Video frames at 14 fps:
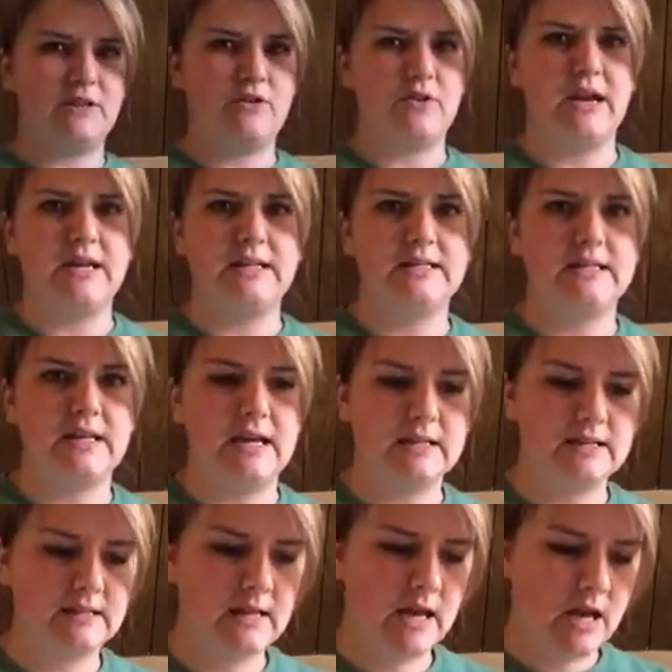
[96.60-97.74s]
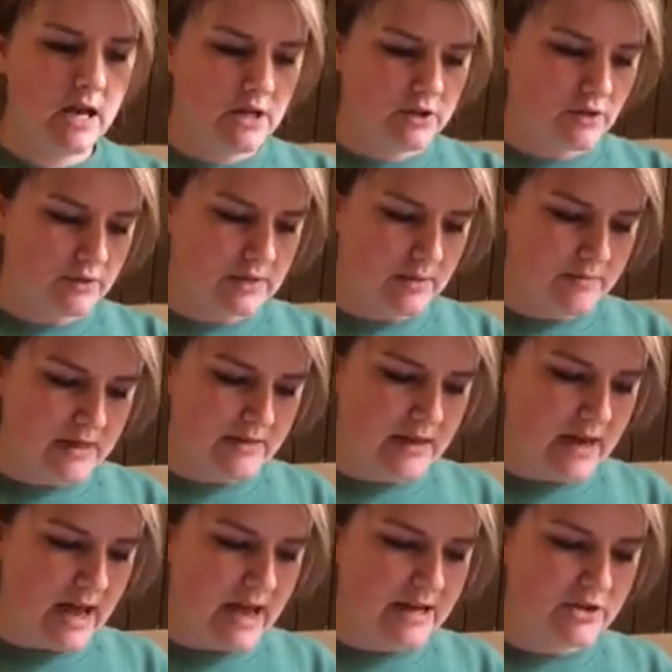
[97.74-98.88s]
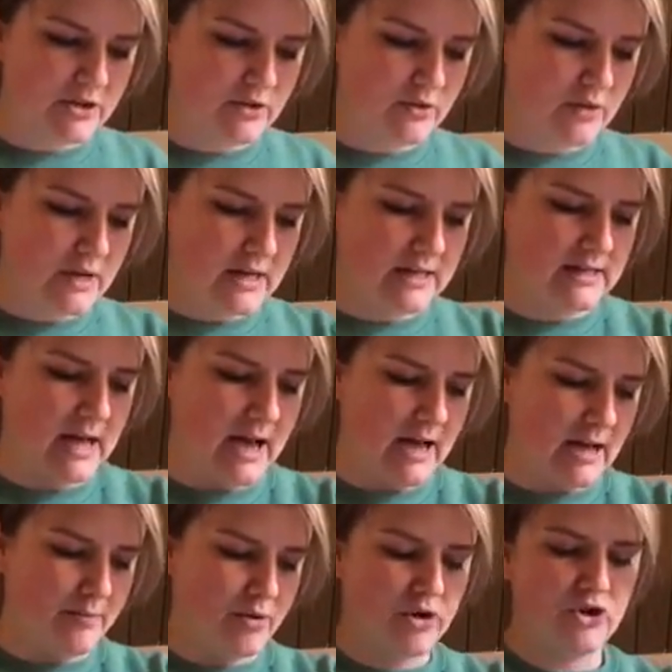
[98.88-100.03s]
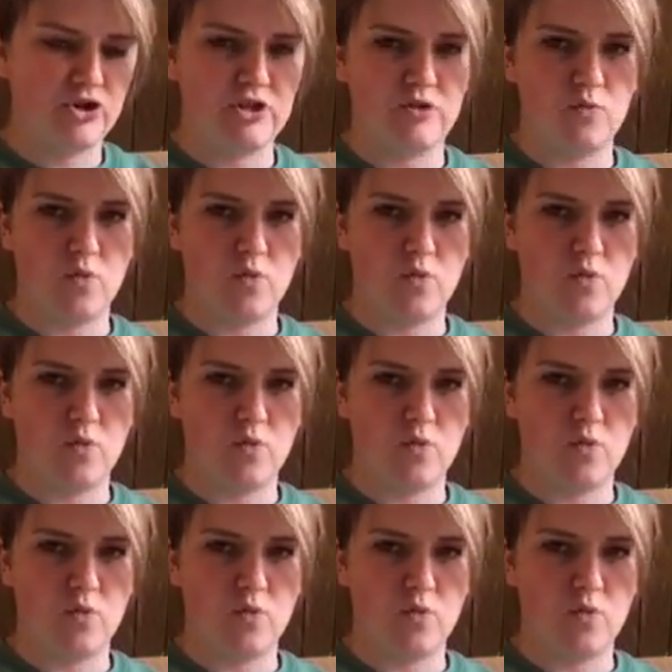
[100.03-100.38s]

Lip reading: the United States. So something that I do is I purchase